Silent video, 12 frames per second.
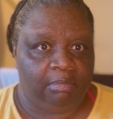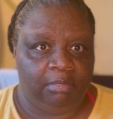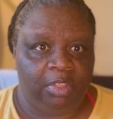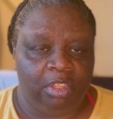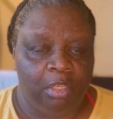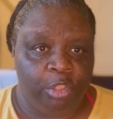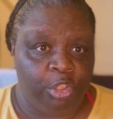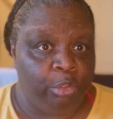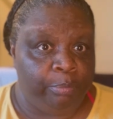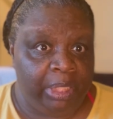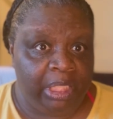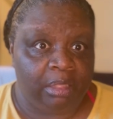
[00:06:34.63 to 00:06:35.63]
you know, you
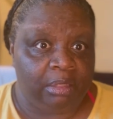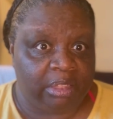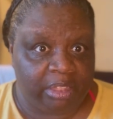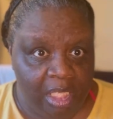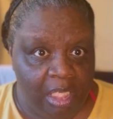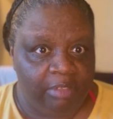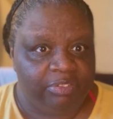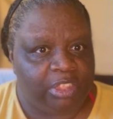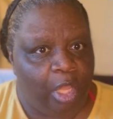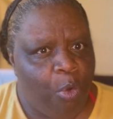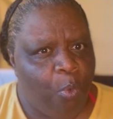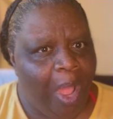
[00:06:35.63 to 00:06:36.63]
the big stuff.
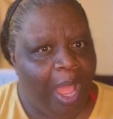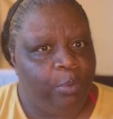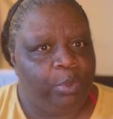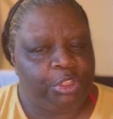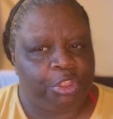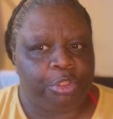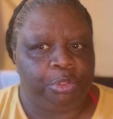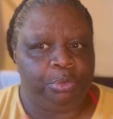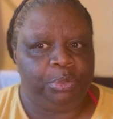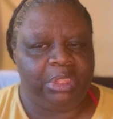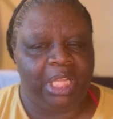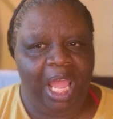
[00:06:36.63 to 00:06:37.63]
So why would
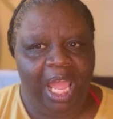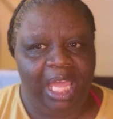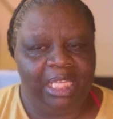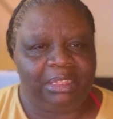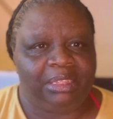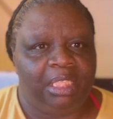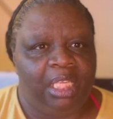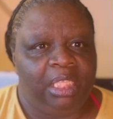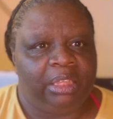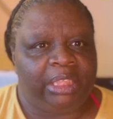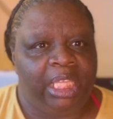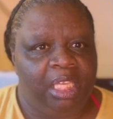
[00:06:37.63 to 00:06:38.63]
you not
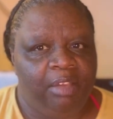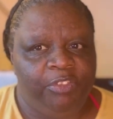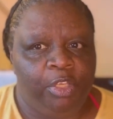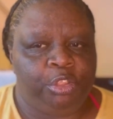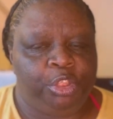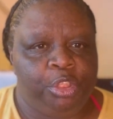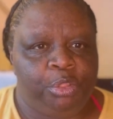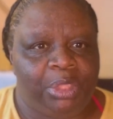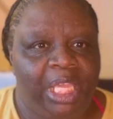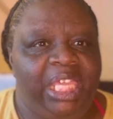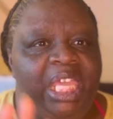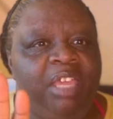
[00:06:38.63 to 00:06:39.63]
think of your children?
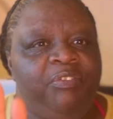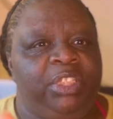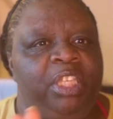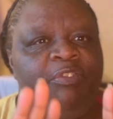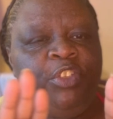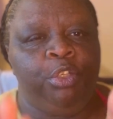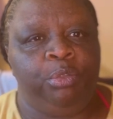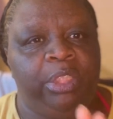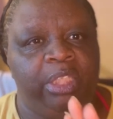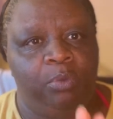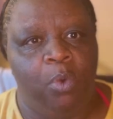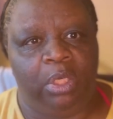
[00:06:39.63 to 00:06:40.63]
Like, even if you
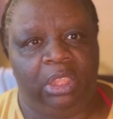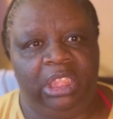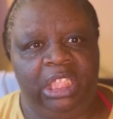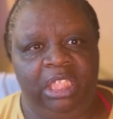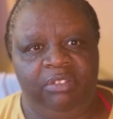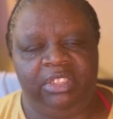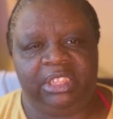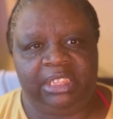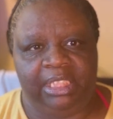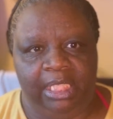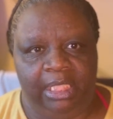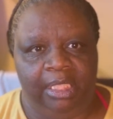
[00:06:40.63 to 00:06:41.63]
didn't want to leave the
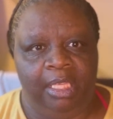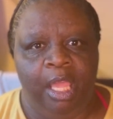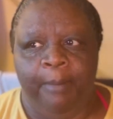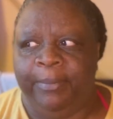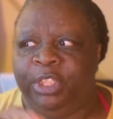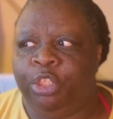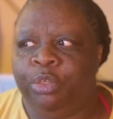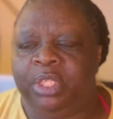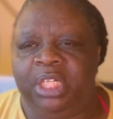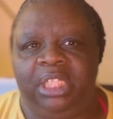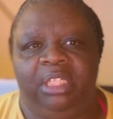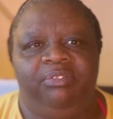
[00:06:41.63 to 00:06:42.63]
city, you
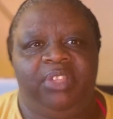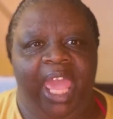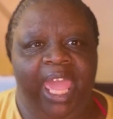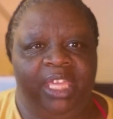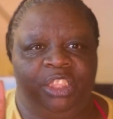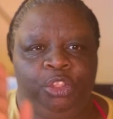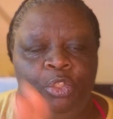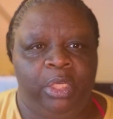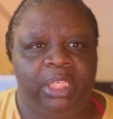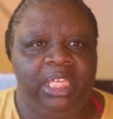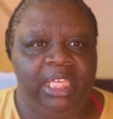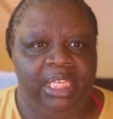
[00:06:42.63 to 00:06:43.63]
could have had your
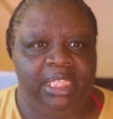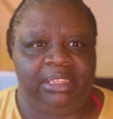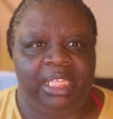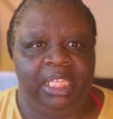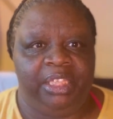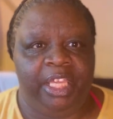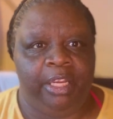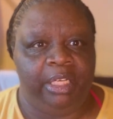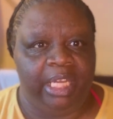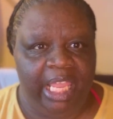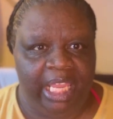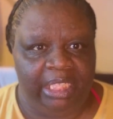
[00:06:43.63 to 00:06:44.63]
kids and their
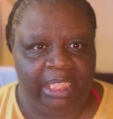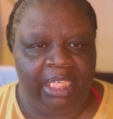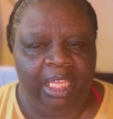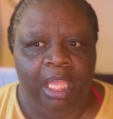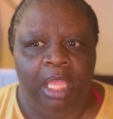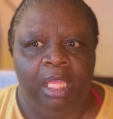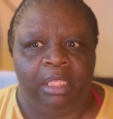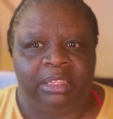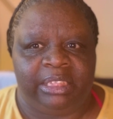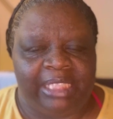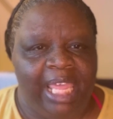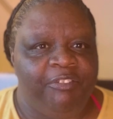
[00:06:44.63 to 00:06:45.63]
nanny
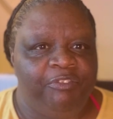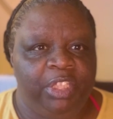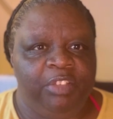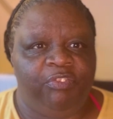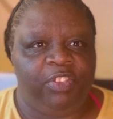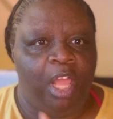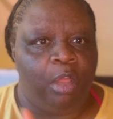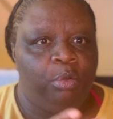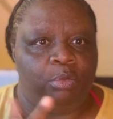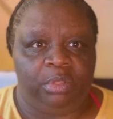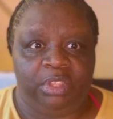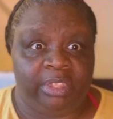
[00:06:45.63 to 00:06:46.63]
safely
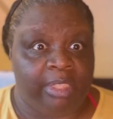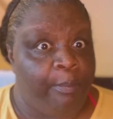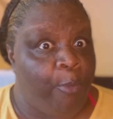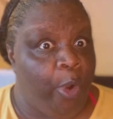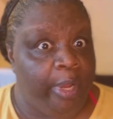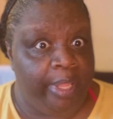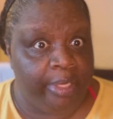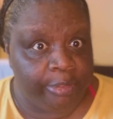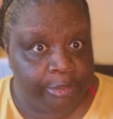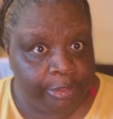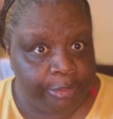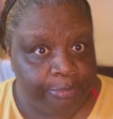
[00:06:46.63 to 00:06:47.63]
flown somewhere
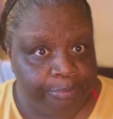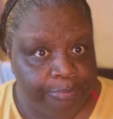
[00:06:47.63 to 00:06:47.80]
else.